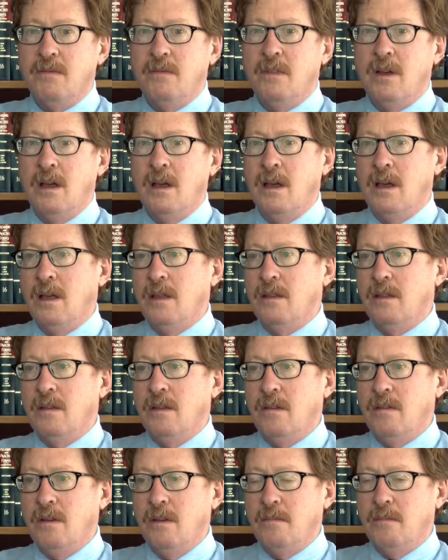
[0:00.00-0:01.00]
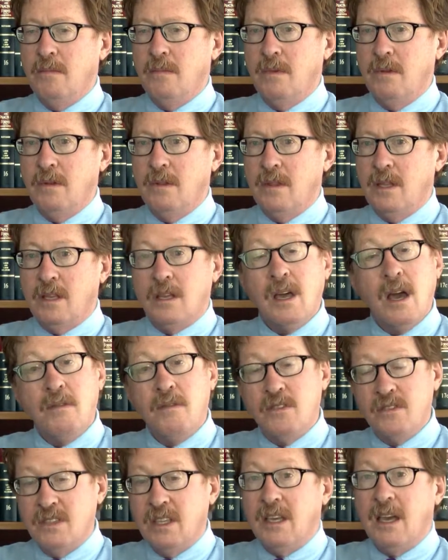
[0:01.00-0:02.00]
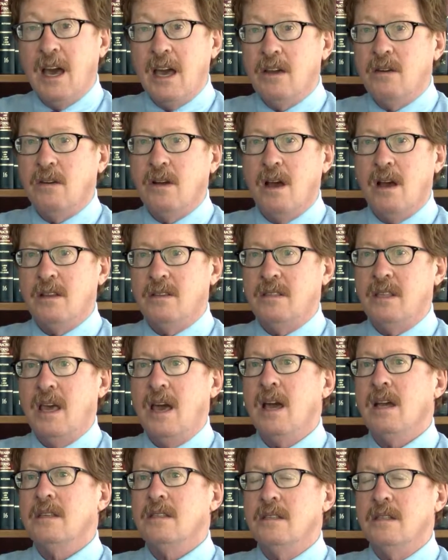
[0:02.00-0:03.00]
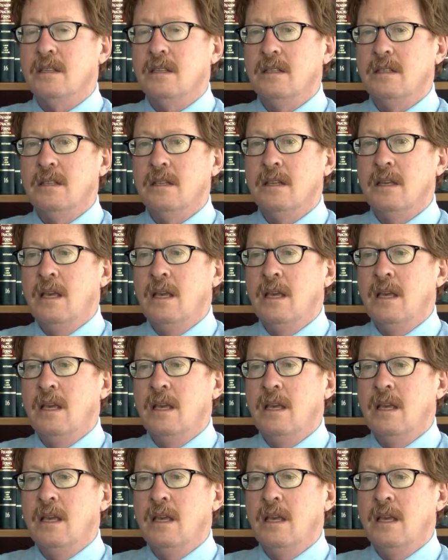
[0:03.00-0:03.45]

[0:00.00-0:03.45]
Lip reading: that covers the guy who caused the accident.